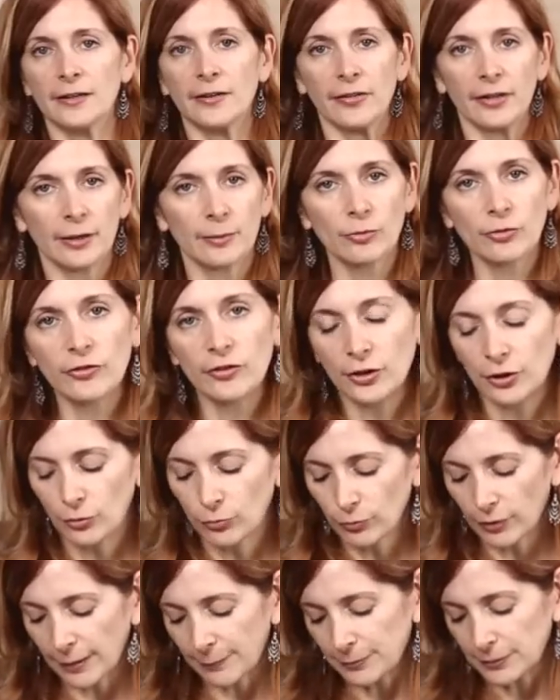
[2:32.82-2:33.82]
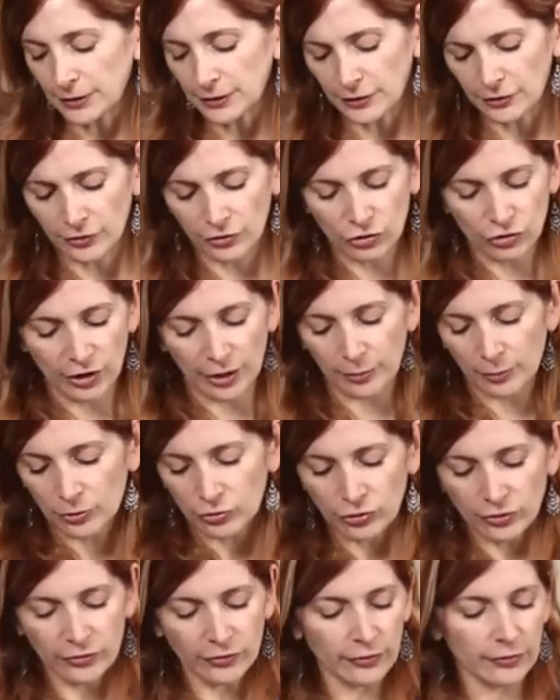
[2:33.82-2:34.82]
Then I'm just gonna wrap it in a dish towel
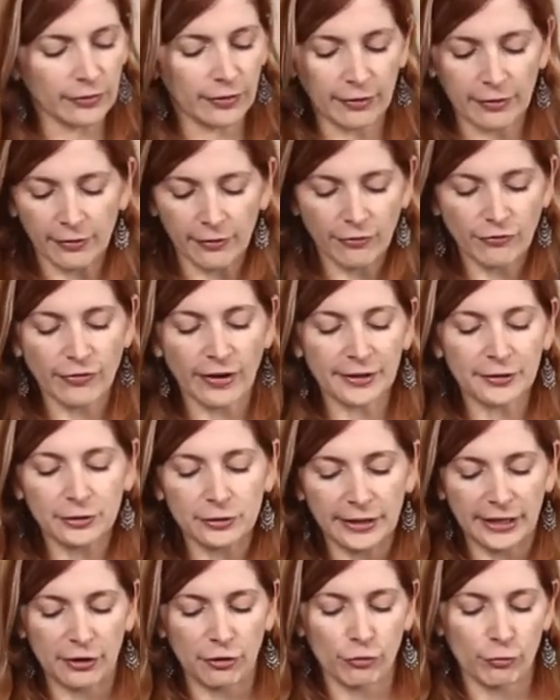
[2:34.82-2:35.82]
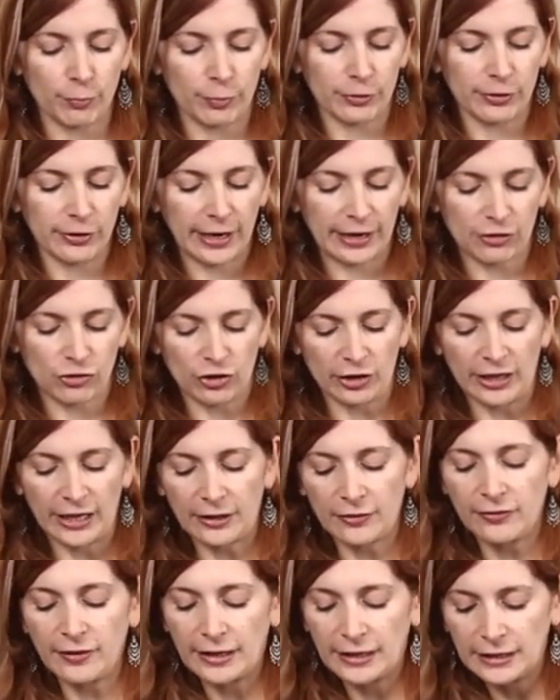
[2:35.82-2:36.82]
just as a final layer of protection
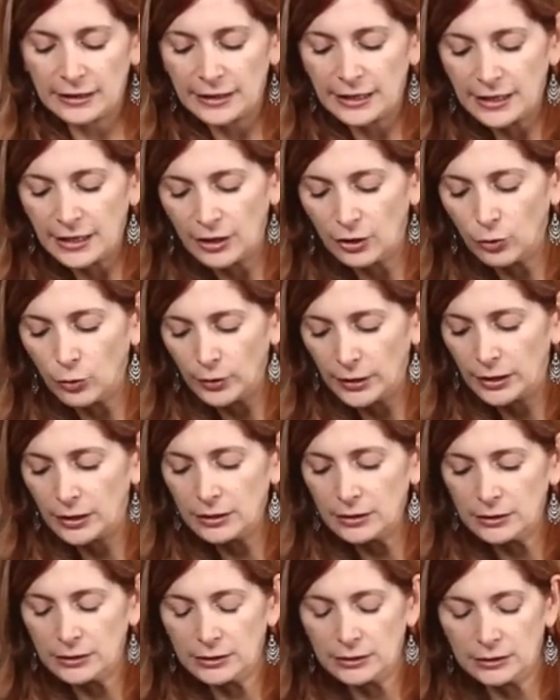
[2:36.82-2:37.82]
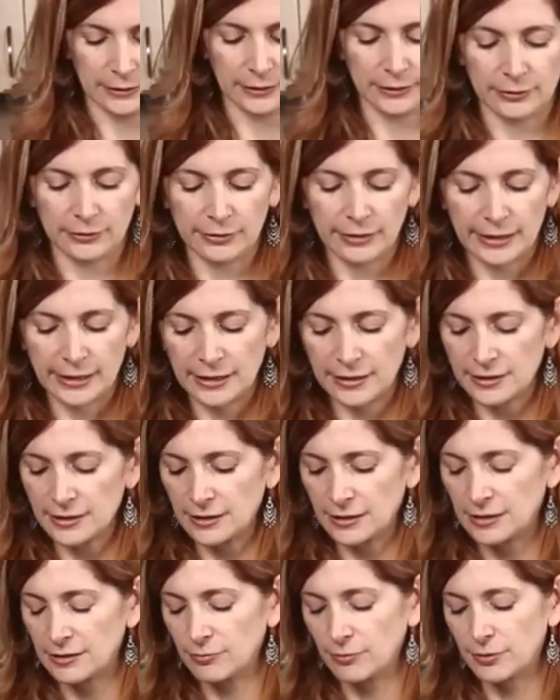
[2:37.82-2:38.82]
against any leaking oil. All right,
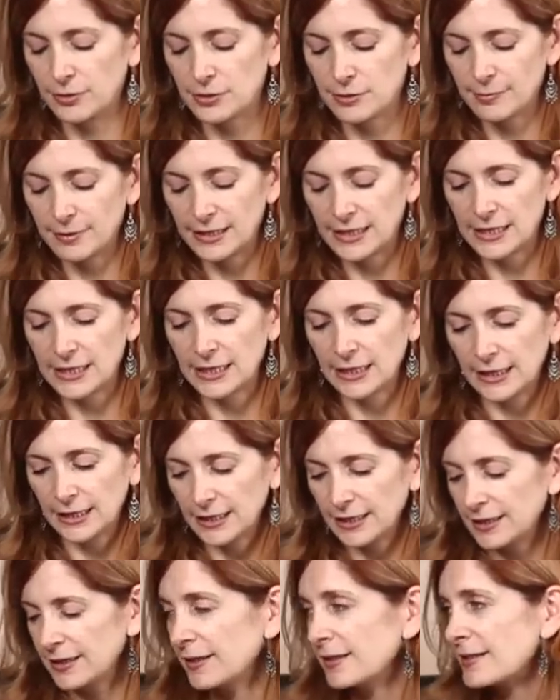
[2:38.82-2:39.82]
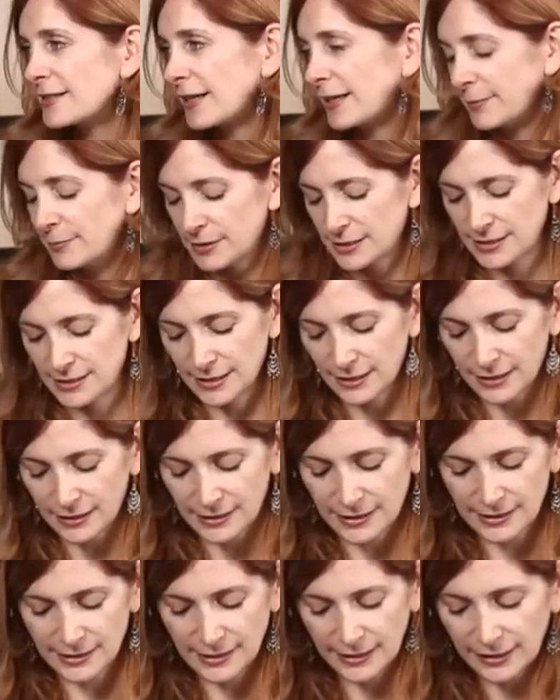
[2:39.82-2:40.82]
where's my kid? Time to sit on
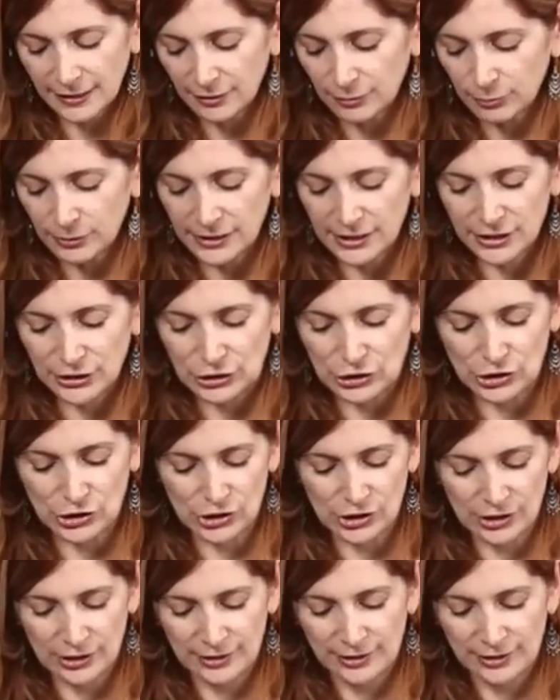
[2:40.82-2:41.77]
the sandwich.